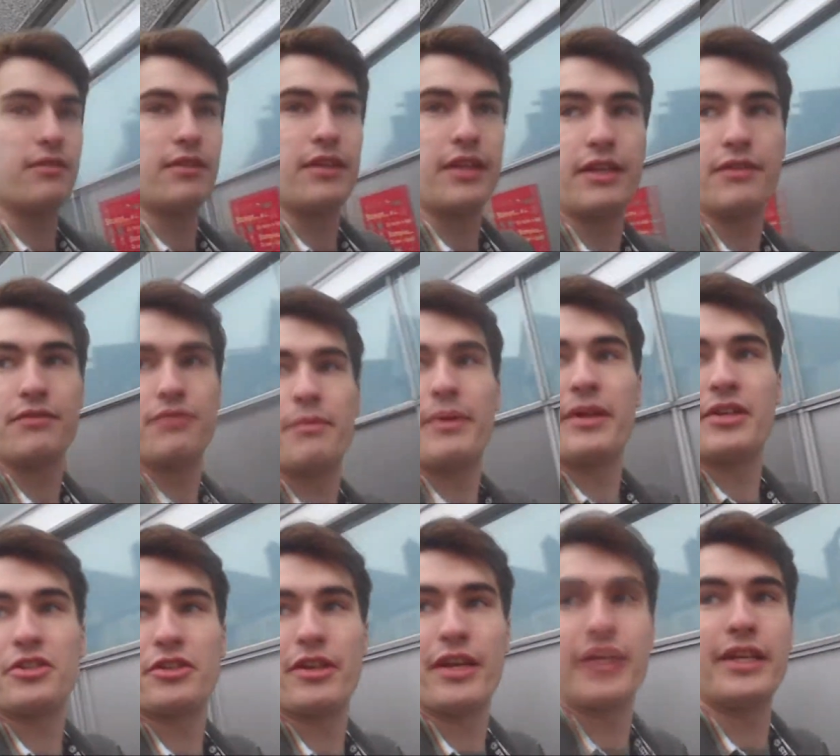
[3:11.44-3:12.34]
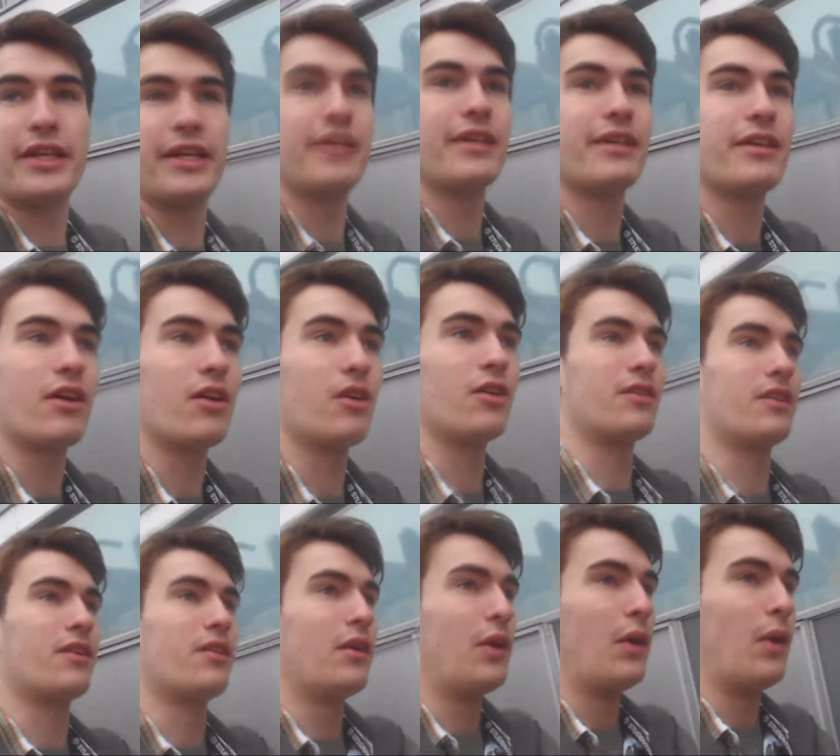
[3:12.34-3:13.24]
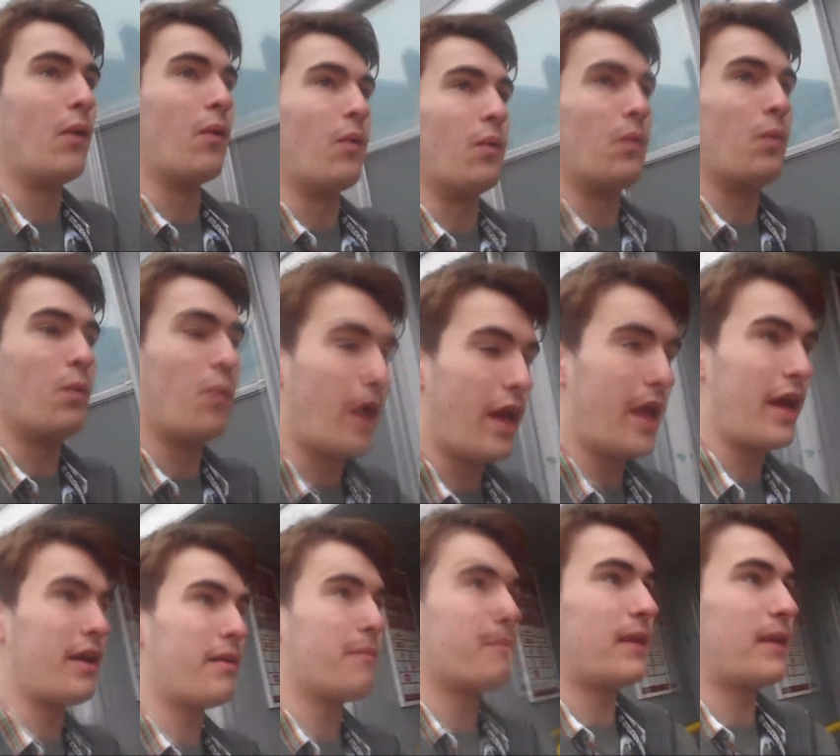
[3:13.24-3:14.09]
the information I needed on where